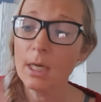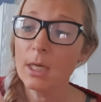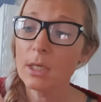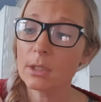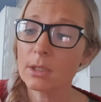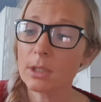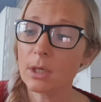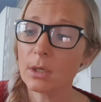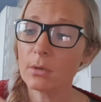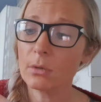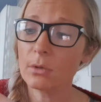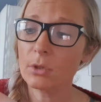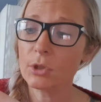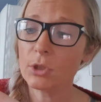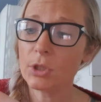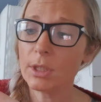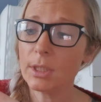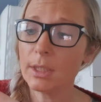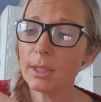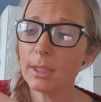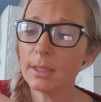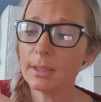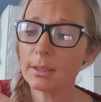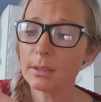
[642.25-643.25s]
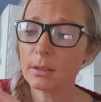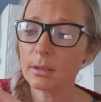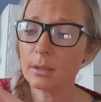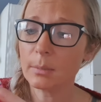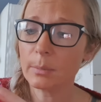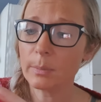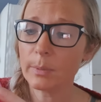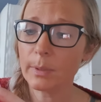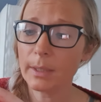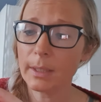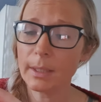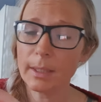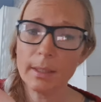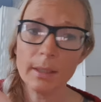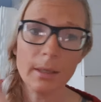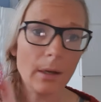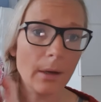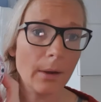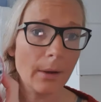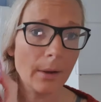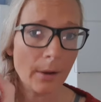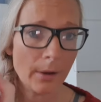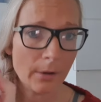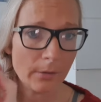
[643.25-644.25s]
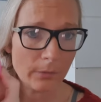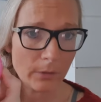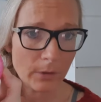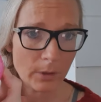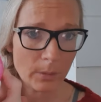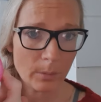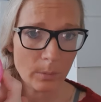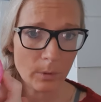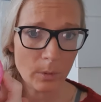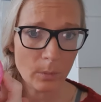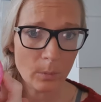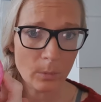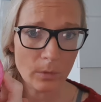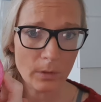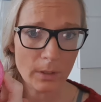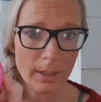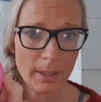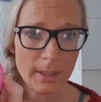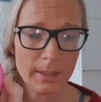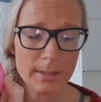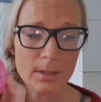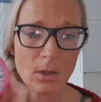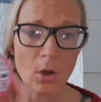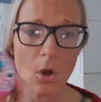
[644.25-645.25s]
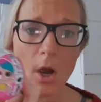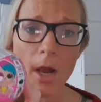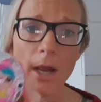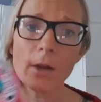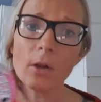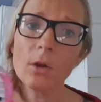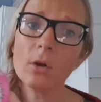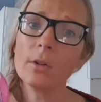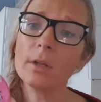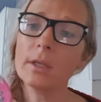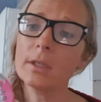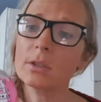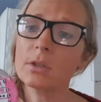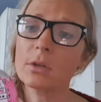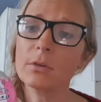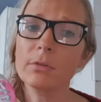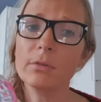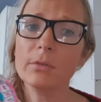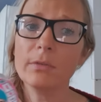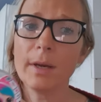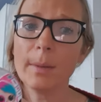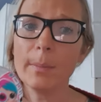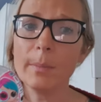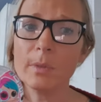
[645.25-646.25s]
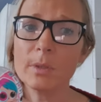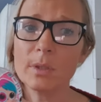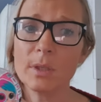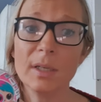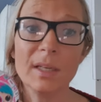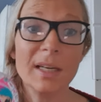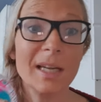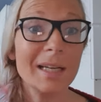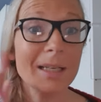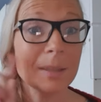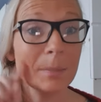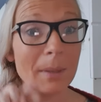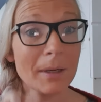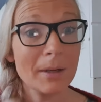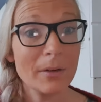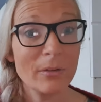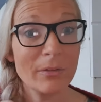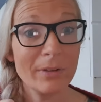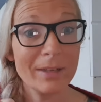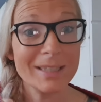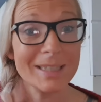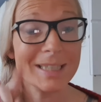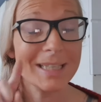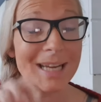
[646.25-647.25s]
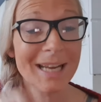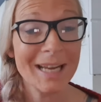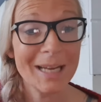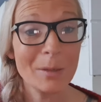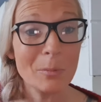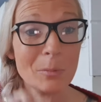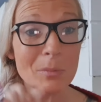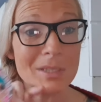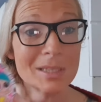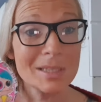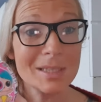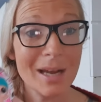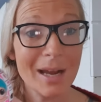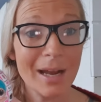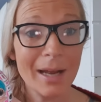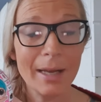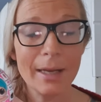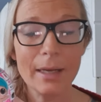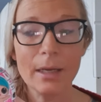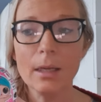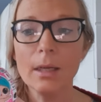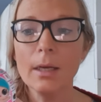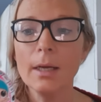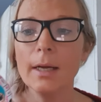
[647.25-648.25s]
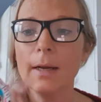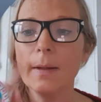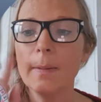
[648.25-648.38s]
So she is going to be over the moon with this. I got this off of Amazon, and matter of fact, it came today.